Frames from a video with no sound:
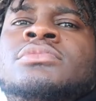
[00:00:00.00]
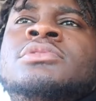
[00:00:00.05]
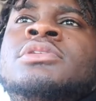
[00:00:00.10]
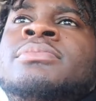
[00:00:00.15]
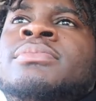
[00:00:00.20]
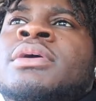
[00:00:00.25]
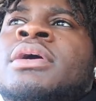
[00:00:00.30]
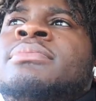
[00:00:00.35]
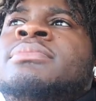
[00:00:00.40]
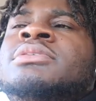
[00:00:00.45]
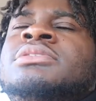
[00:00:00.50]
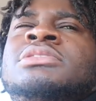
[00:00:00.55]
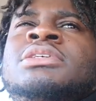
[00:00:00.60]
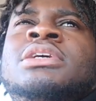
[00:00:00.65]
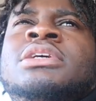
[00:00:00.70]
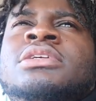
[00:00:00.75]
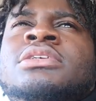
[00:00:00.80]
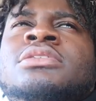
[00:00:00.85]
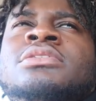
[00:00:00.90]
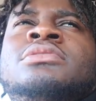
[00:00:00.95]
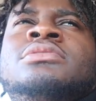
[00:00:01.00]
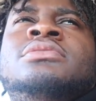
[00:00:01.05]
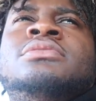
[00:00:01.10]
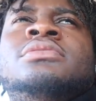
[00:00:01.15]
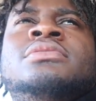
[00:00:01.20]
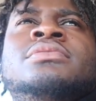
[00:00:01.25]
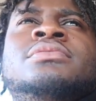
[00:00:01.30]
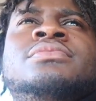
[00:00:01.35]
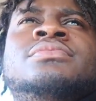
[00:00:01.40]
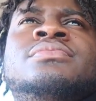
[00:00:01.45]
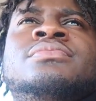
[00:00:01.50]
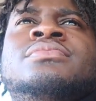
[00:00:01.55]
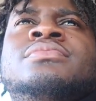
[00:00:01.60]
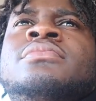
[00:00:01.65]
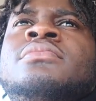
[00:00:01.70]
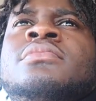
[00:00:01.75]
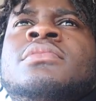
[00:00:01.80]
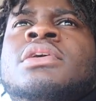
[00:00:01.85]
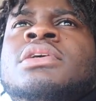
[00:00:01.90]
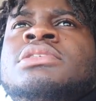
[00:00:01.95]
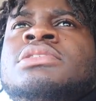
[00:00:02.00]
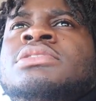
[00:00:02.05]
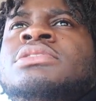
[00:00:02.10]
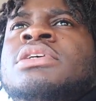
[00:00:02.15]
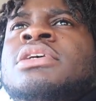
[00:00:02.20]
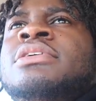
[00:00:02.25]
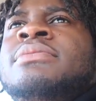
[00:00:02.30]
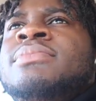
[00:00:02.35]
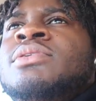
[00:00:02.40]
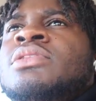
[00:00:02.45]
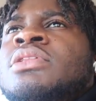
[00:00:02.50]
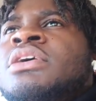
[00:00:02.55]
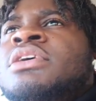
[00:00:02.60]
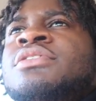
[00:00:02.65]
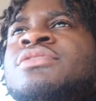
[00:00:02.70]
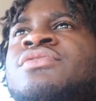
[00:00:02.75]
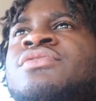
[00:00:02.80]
To me, I'm excited. I'm just thinking about life.